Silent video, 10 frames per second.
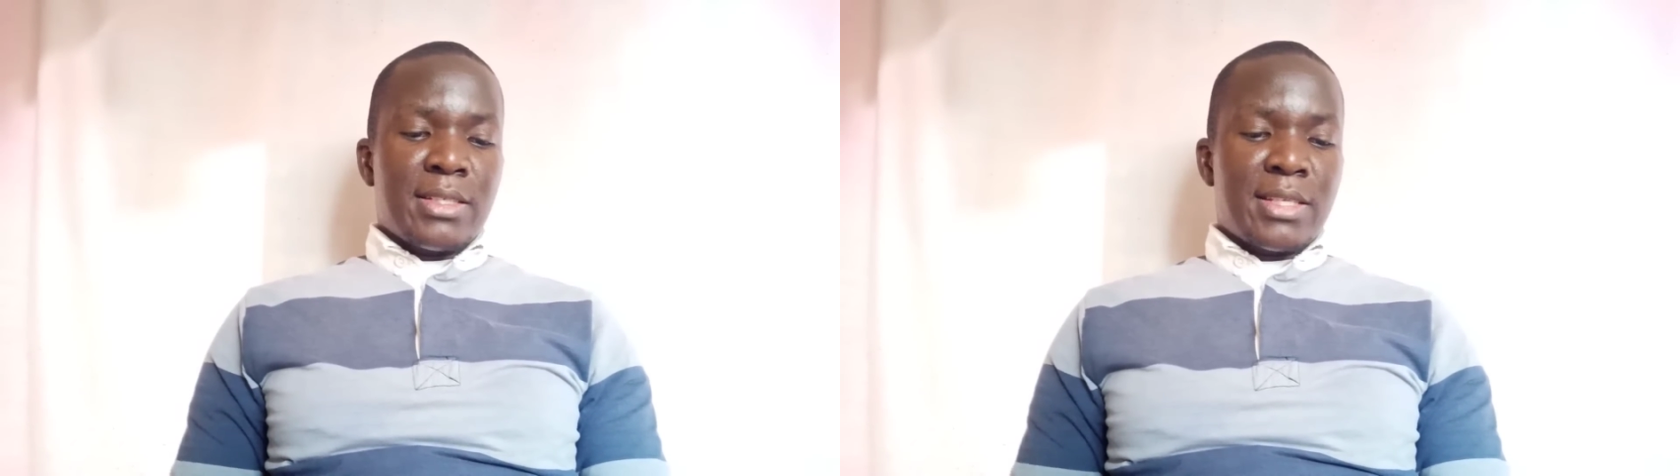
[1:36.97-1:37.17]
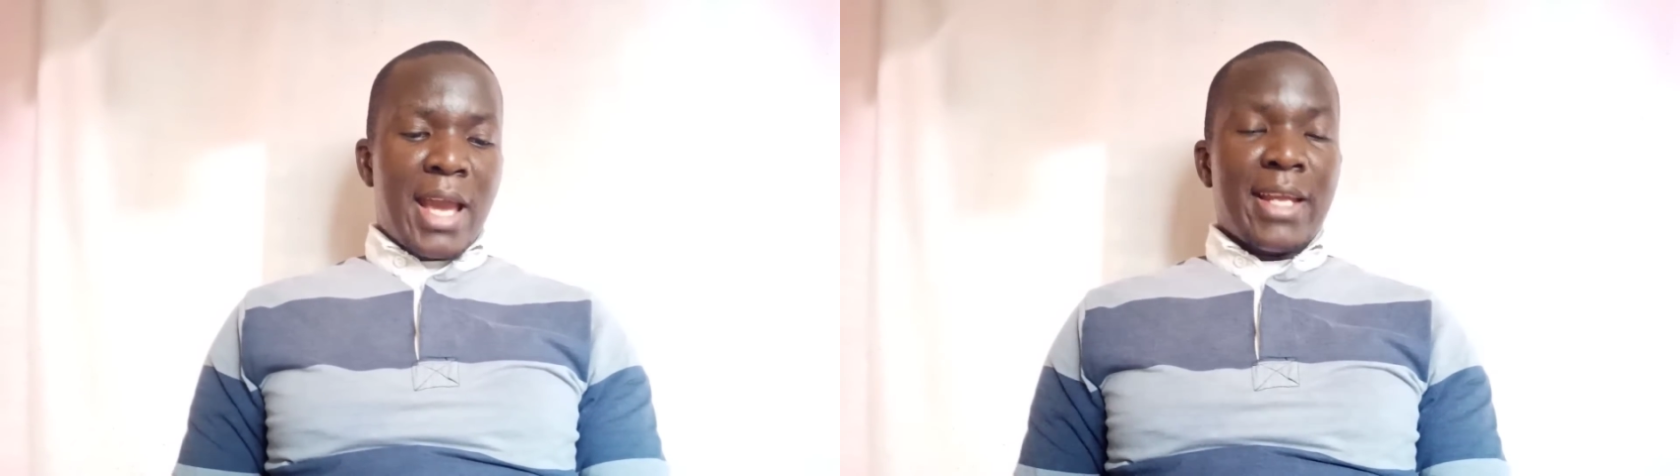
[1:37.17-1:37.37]

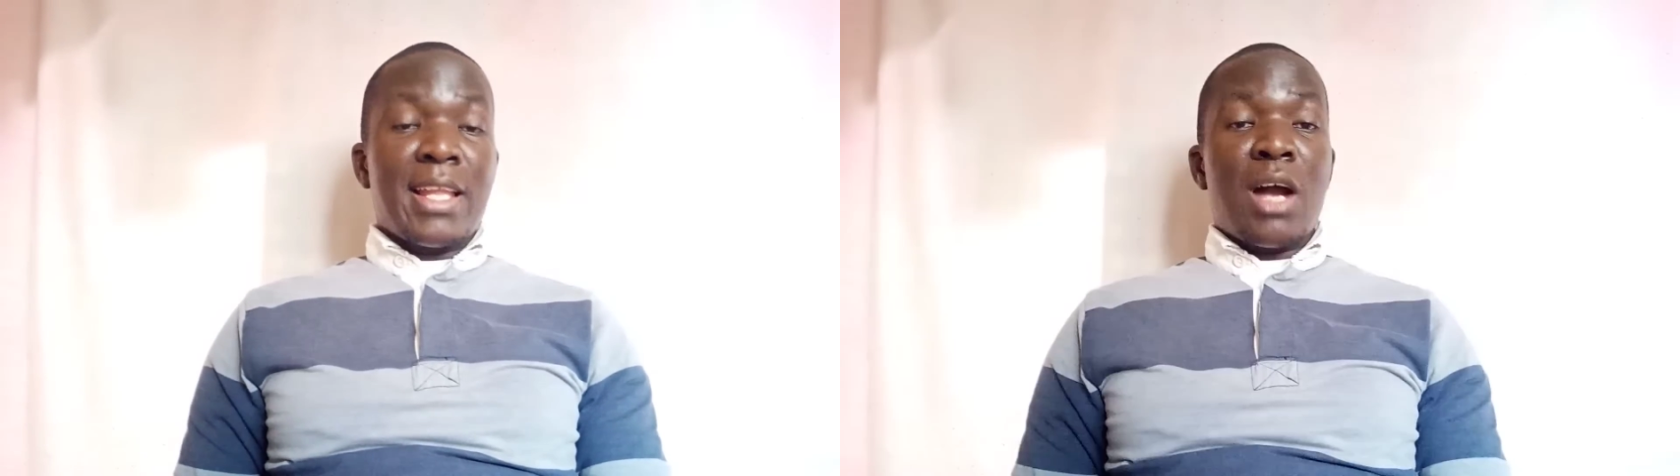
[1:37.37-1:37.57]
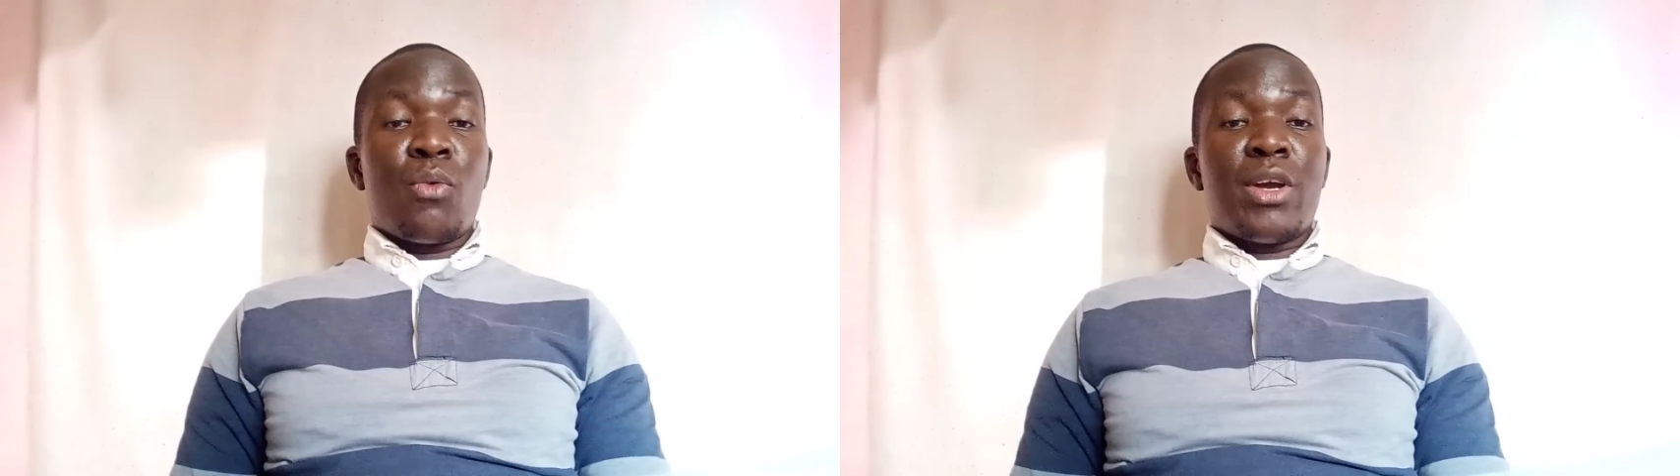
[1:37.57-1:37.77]
sign
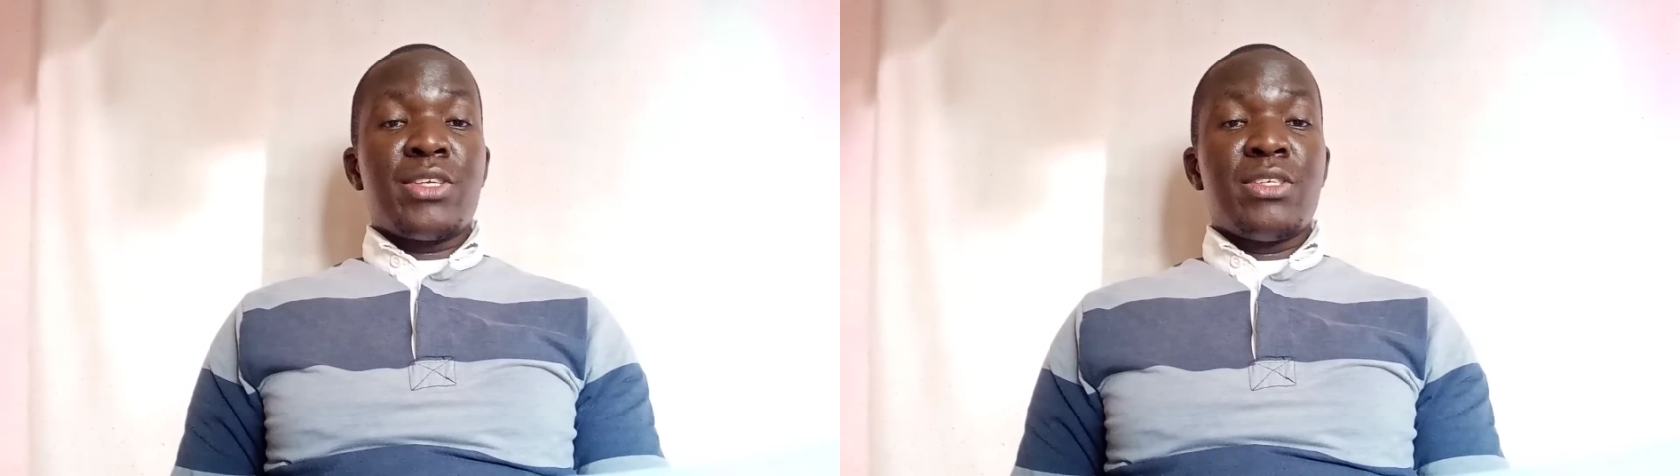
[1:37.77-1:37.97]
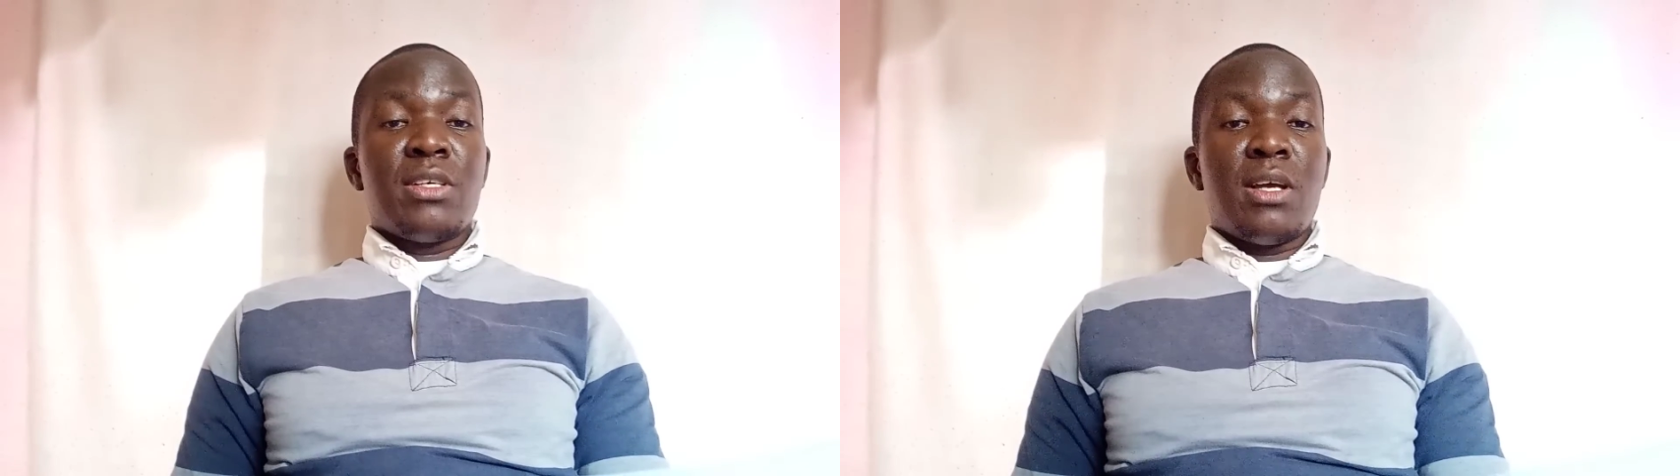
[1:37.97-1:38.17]

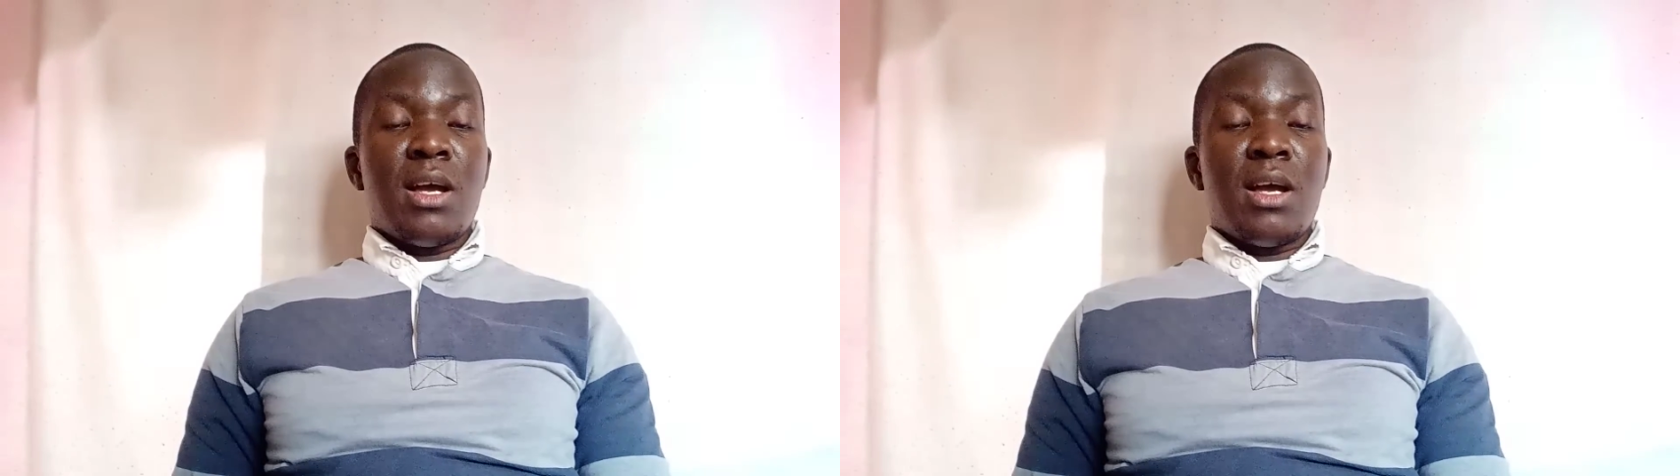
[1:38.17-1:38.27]
language